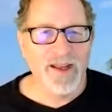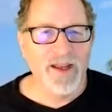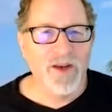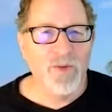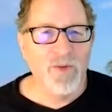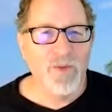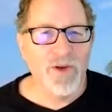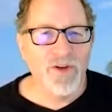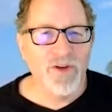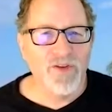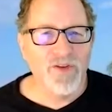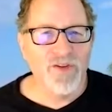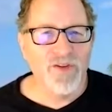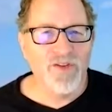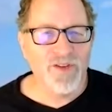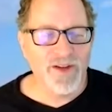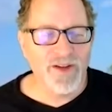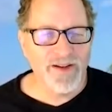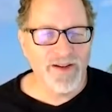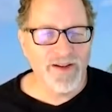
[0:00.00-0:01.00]

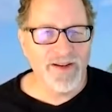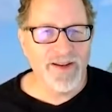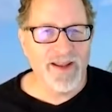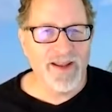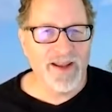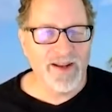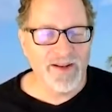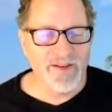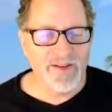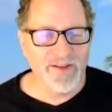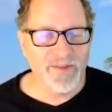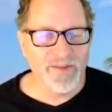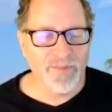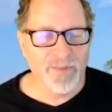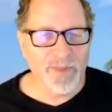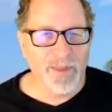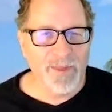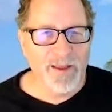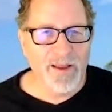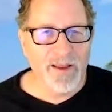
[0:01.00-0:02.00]
research indicates
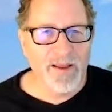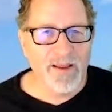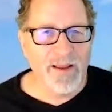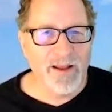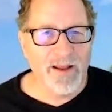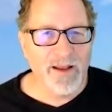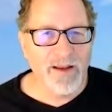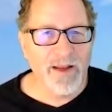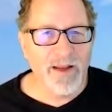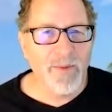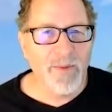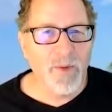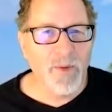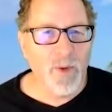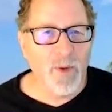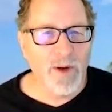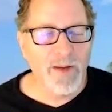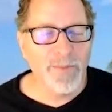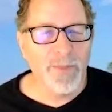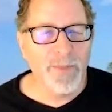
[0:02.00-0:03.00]
that, number
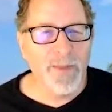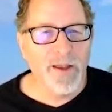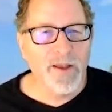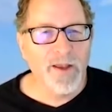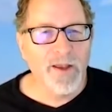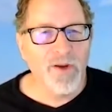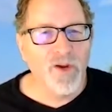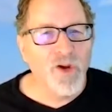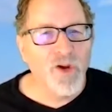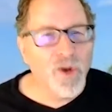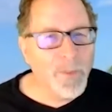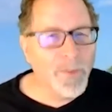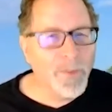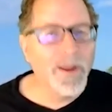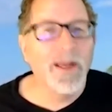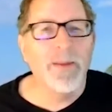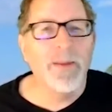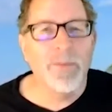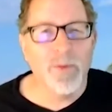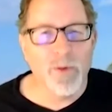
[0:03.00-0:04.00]
one, your
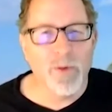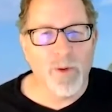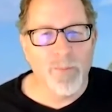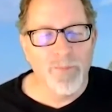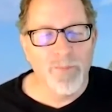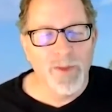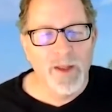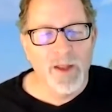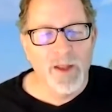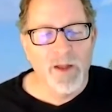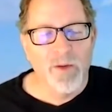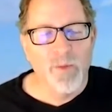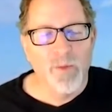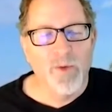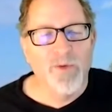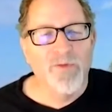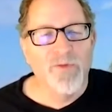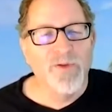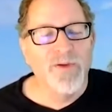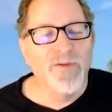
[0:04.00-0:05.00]
people
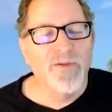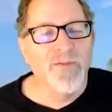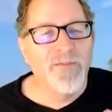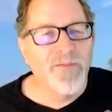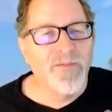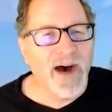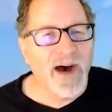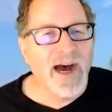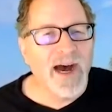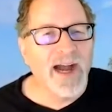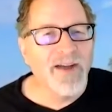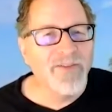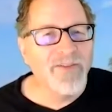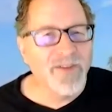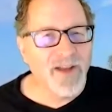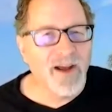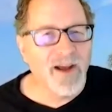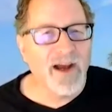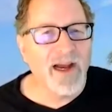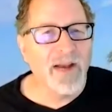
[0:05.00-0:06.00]
will feel five
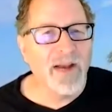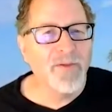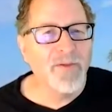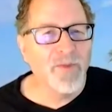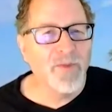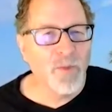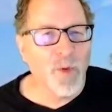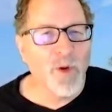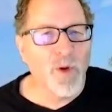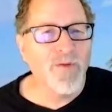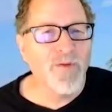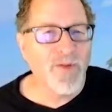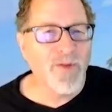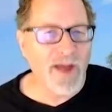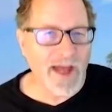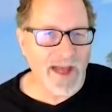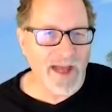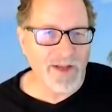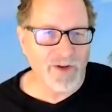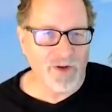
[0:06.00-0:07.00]
times more
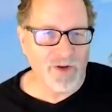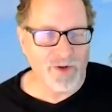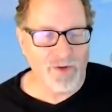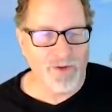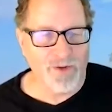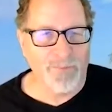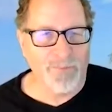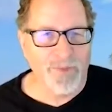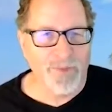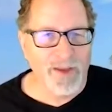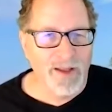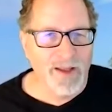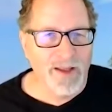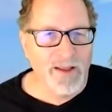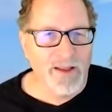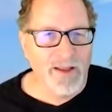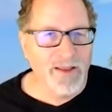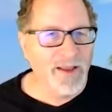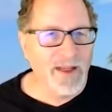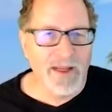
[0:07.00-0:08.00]
valued
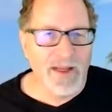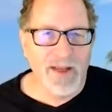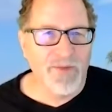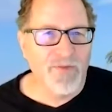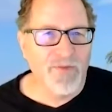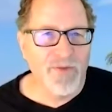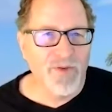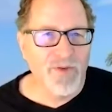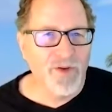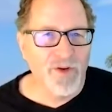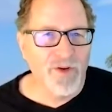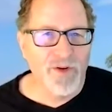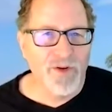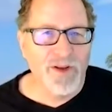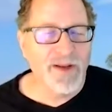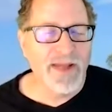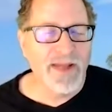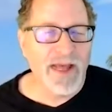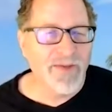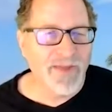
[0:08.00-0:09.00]
than if you
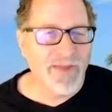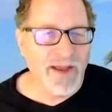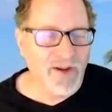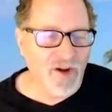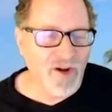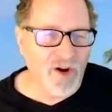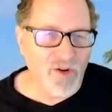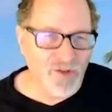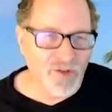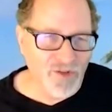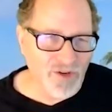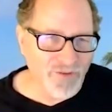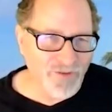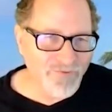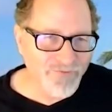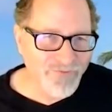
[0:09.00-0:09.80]
didn't have that culture.